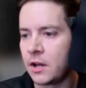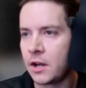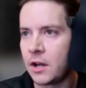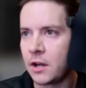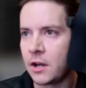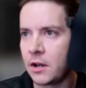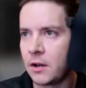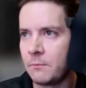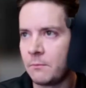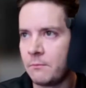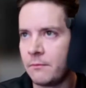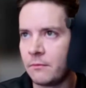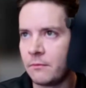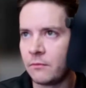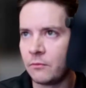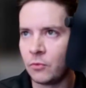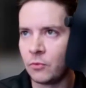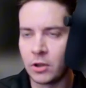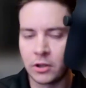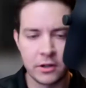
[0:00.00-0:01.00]

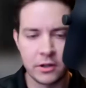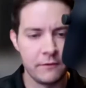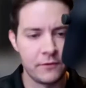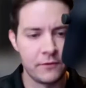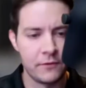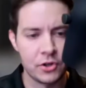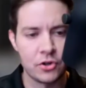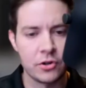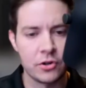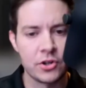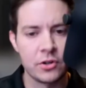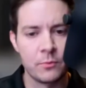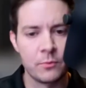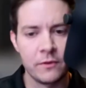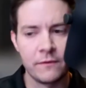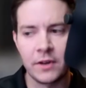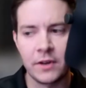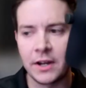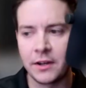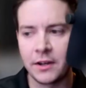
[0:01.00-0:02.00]
wallet infrastructure
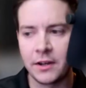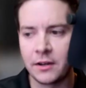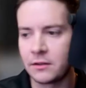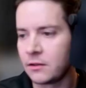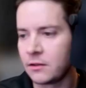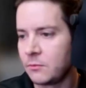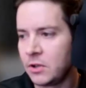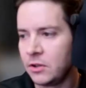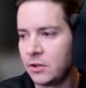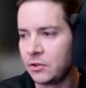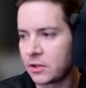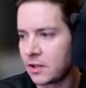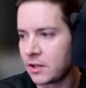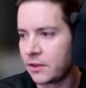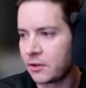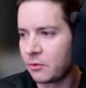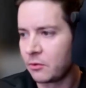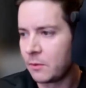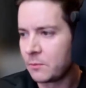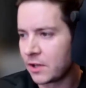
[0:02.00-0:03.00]
provider. I mean, looking
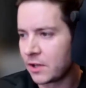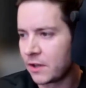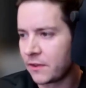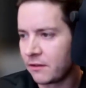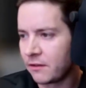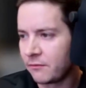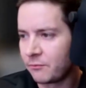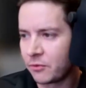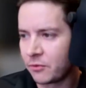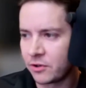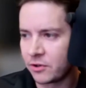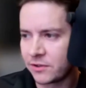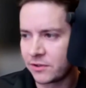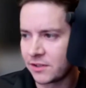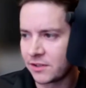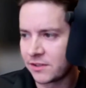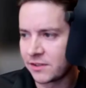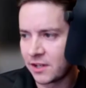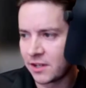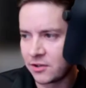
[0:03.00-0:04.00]
at the website, they've
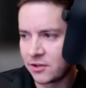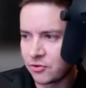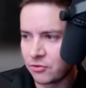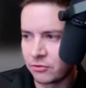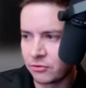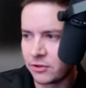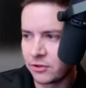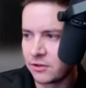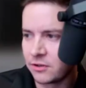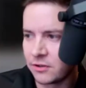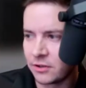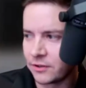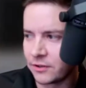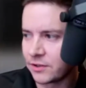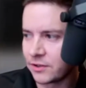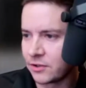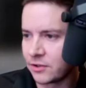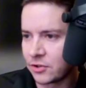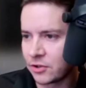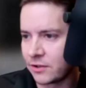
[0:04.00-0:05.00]
processed $10 trillion
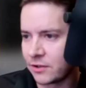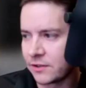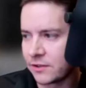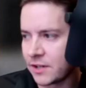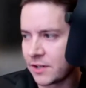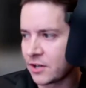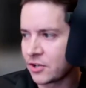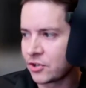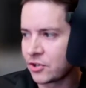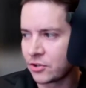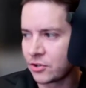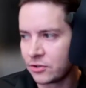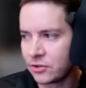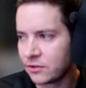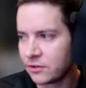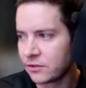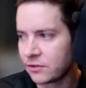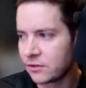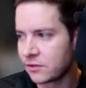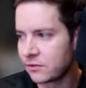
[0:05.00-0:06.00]
in
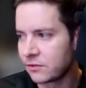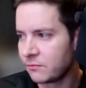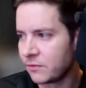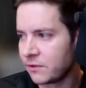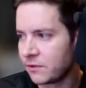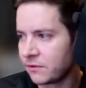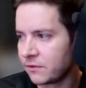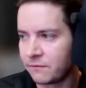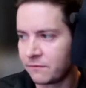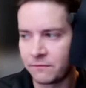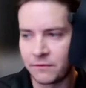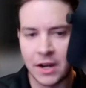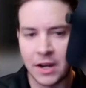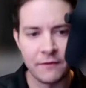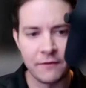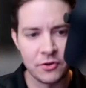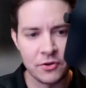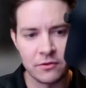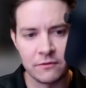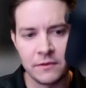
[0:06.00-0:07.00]
transactions with
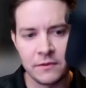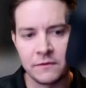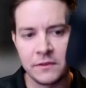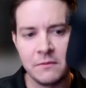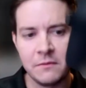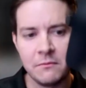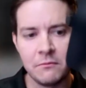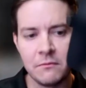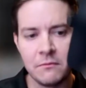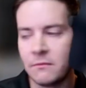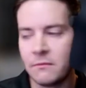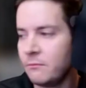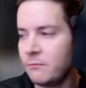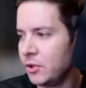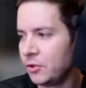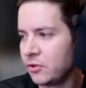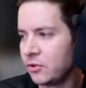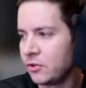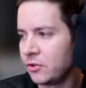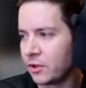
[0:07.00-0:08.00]
550
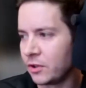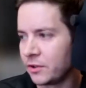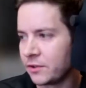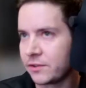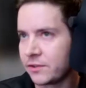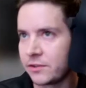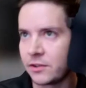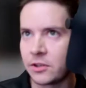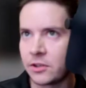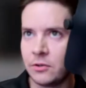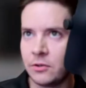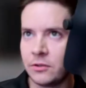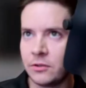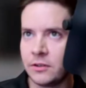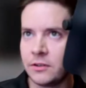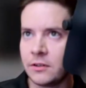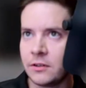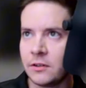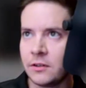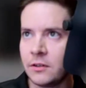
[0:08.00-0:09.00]
million wallets
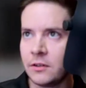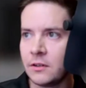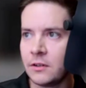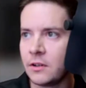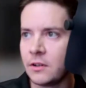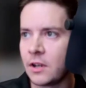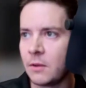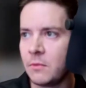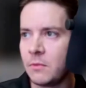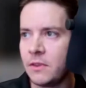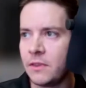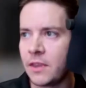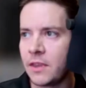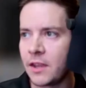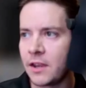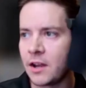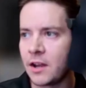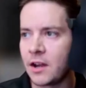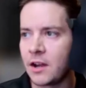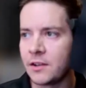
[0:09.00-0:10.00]
secured. I mean,
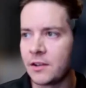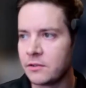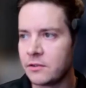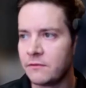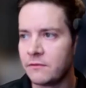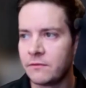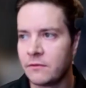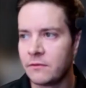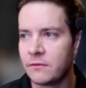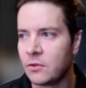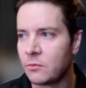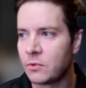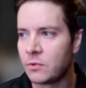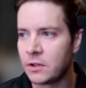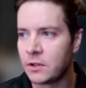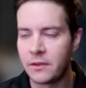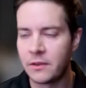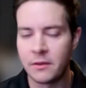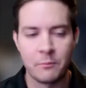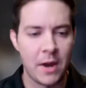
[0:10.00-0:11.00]
they are sort of
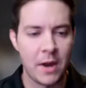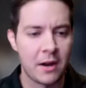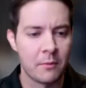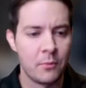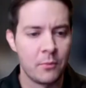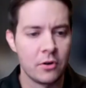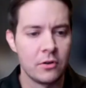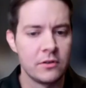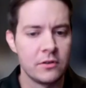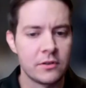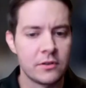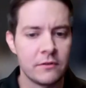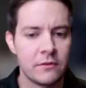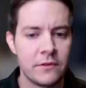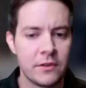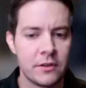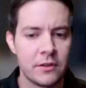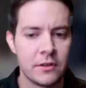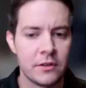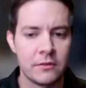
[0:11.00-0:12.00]
one of the backbones
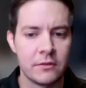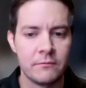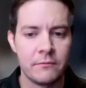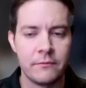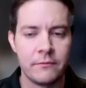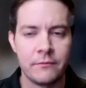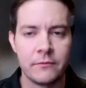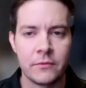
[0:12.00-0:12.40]
of the